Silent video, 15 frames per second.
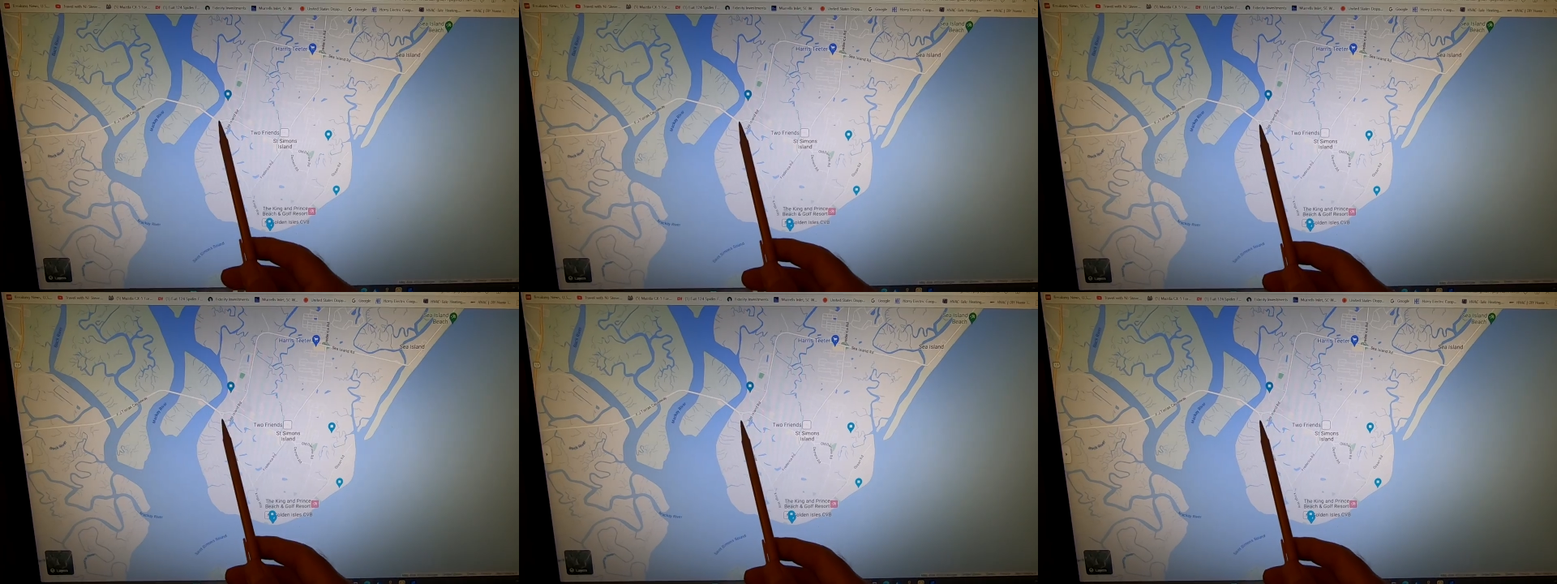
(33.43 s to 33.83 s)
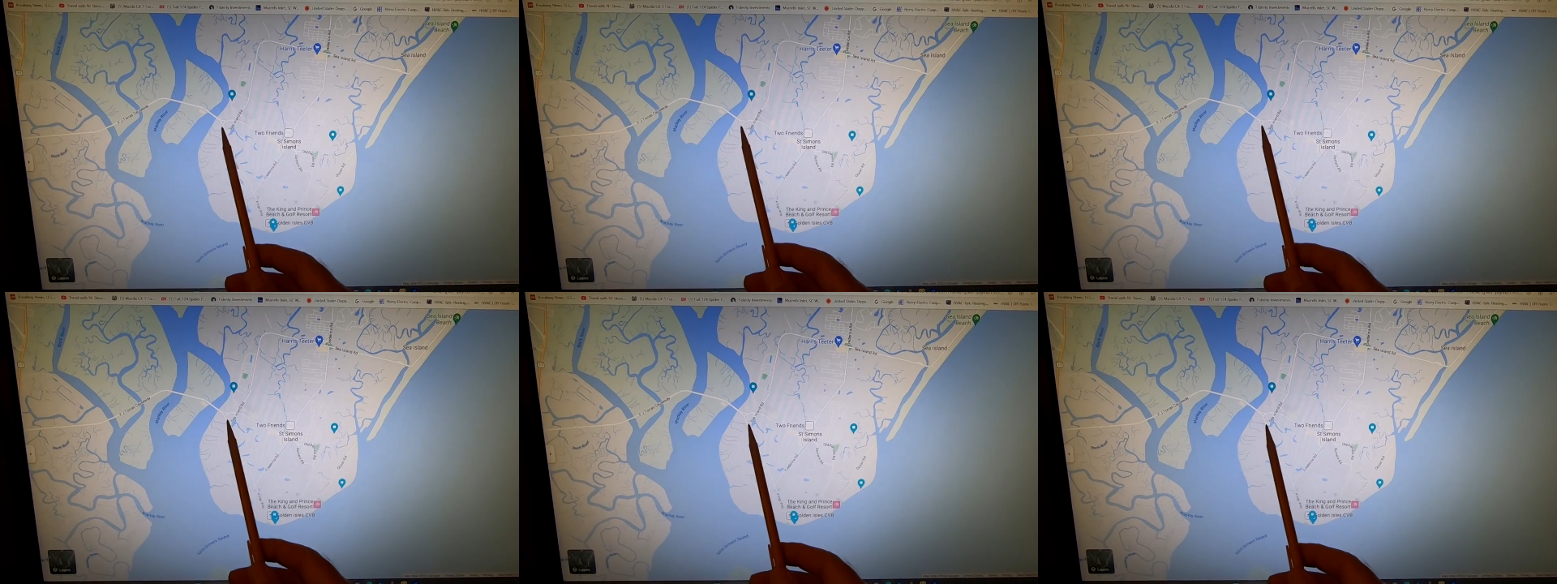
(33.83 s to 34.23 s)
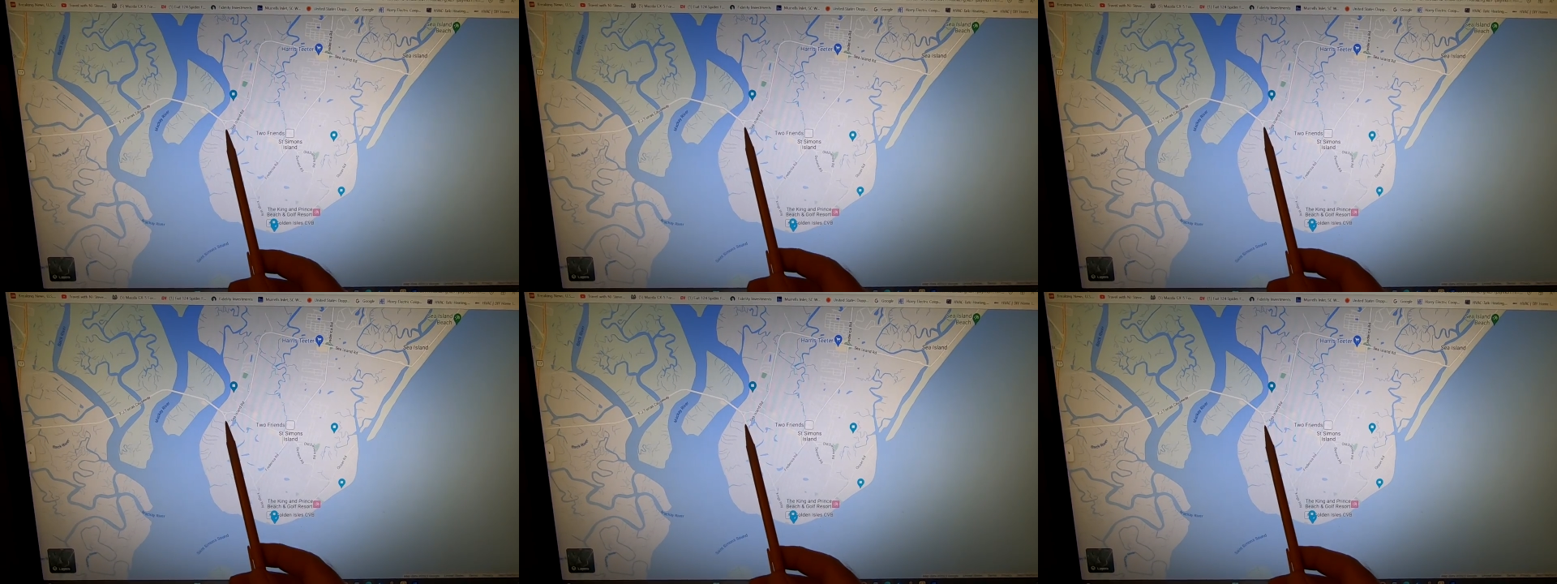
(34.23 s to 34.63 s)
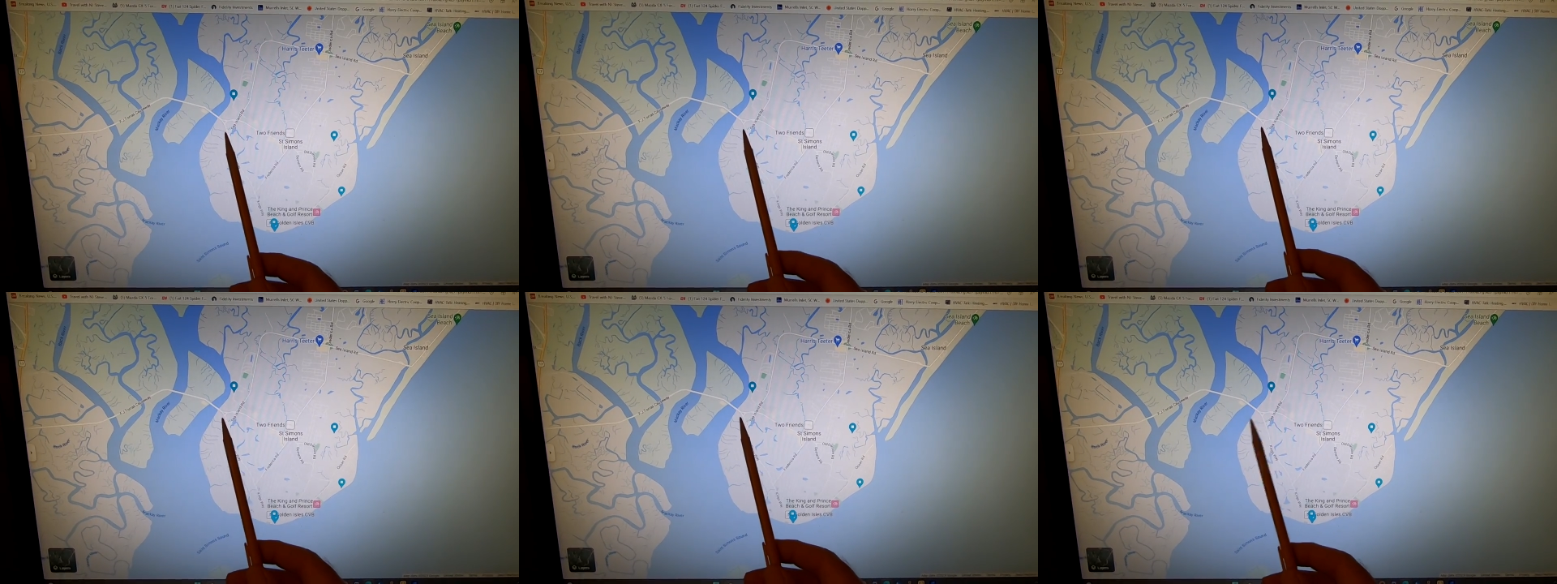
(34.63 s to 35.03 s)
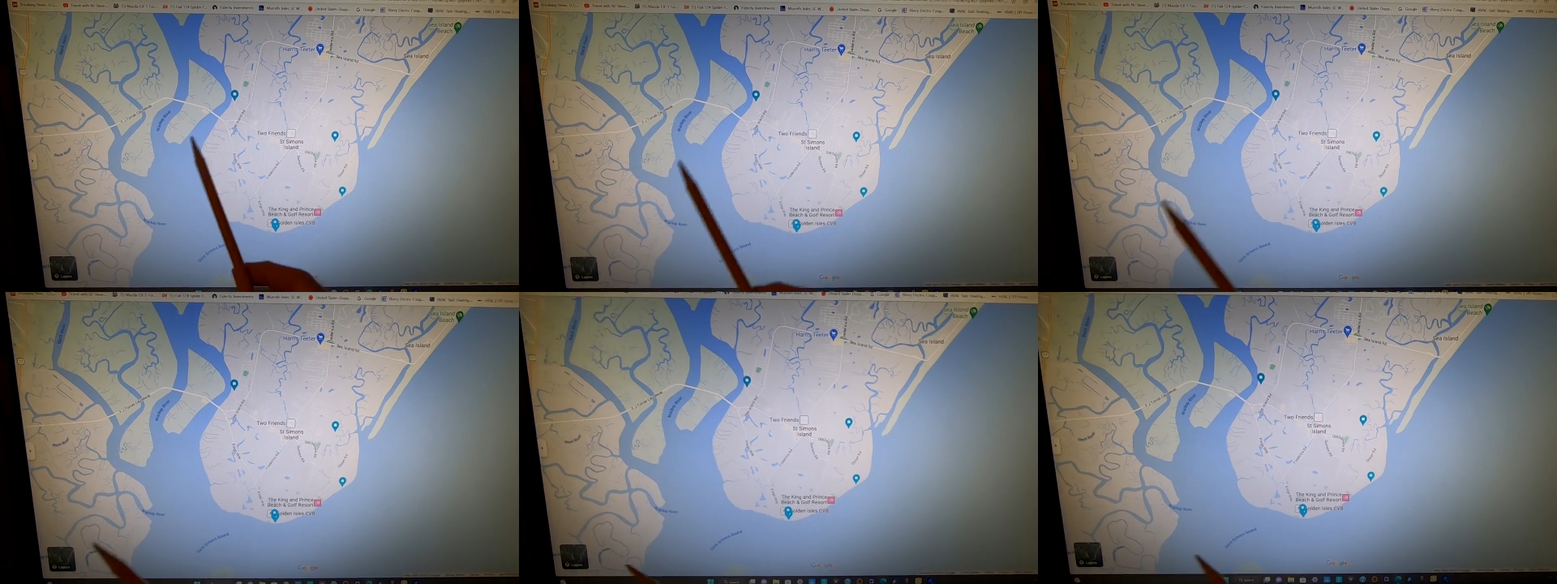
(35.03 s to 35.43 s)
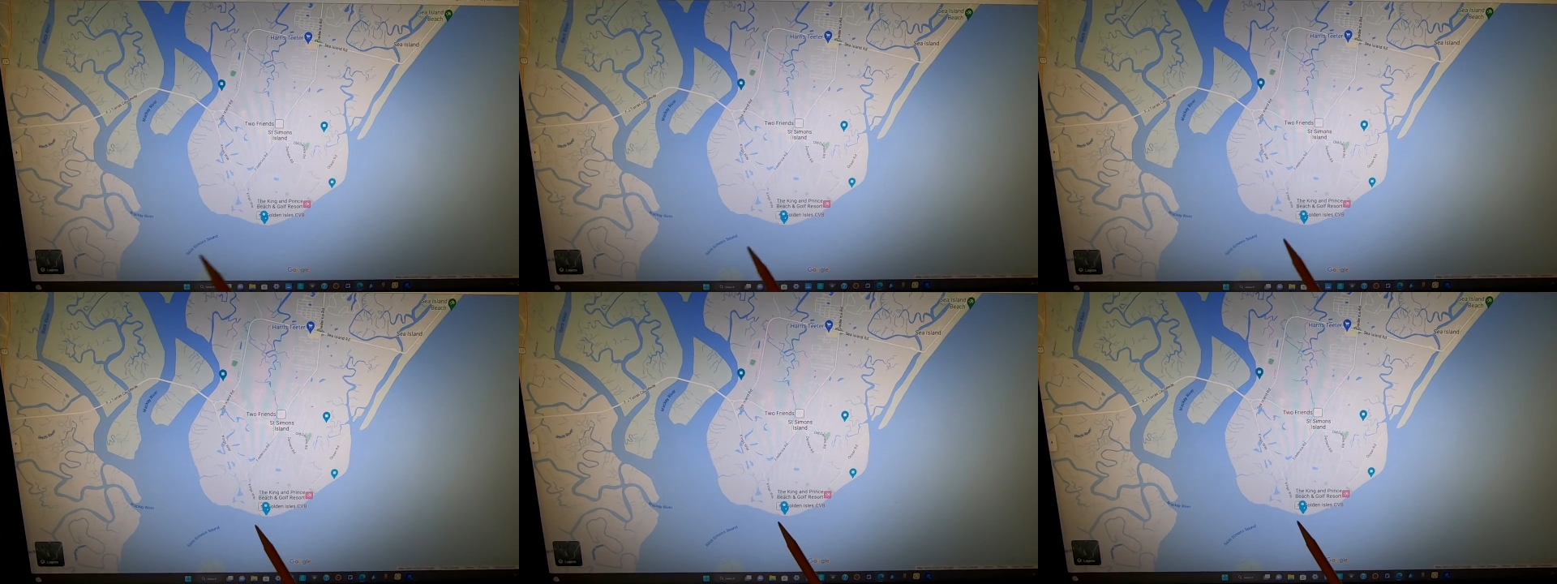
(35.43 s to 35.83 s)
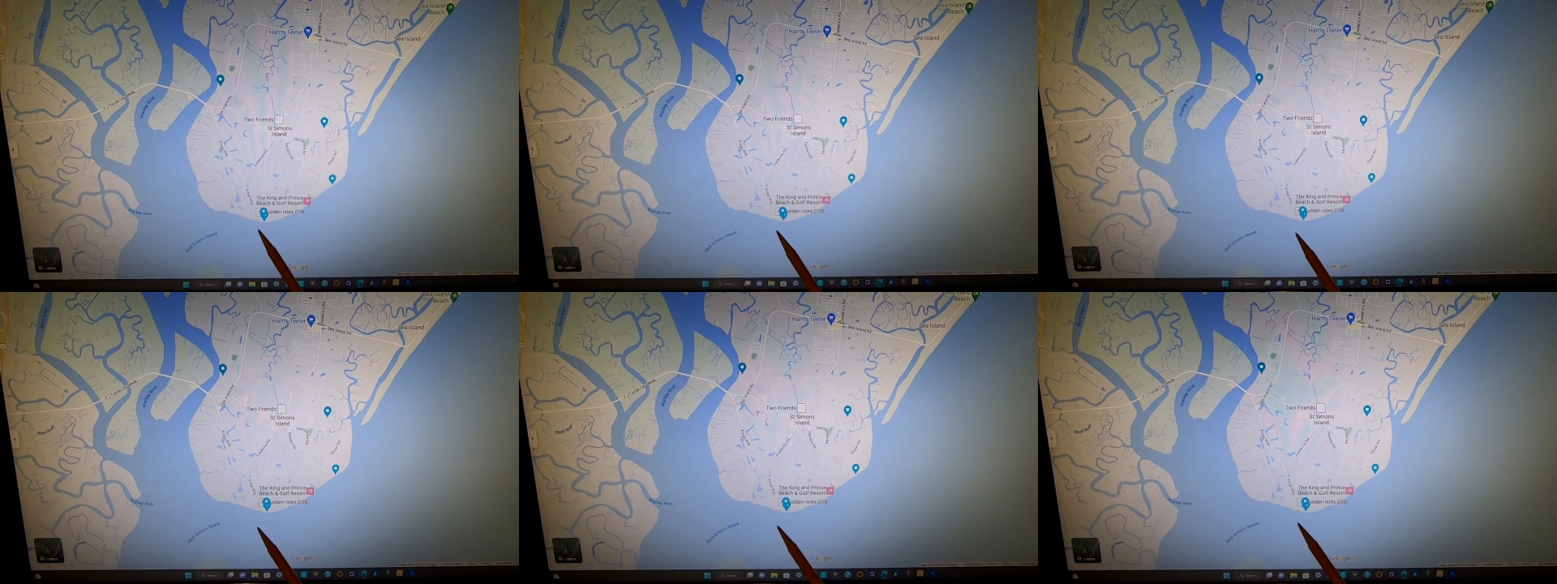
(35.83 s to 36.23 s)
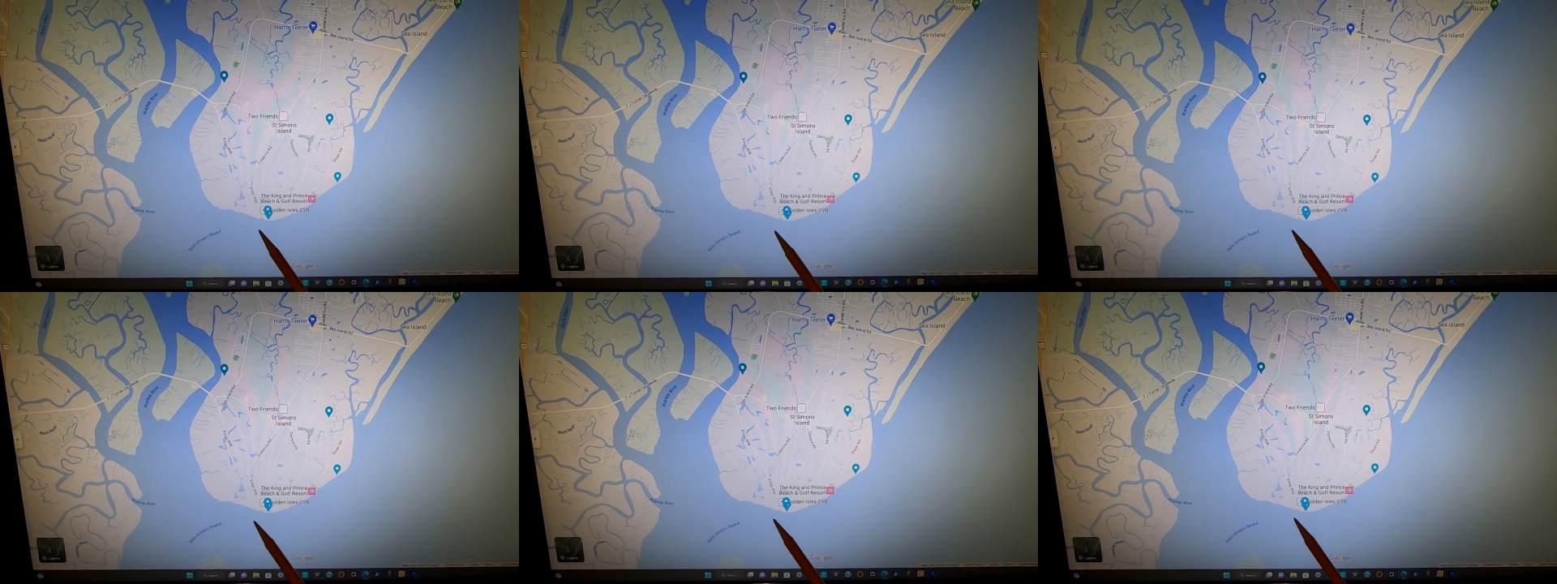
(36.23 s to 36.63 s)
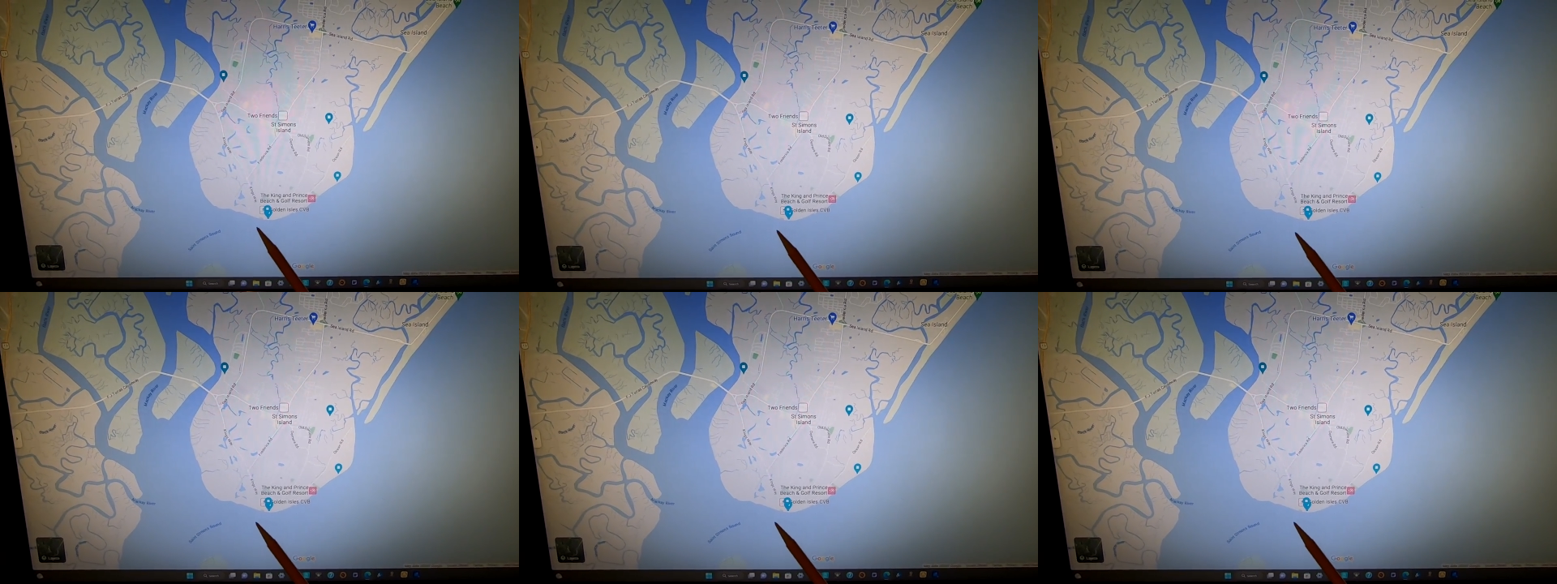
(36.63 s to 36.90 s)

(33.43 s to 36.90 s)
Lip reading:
No face is visible, so there are no lips to read.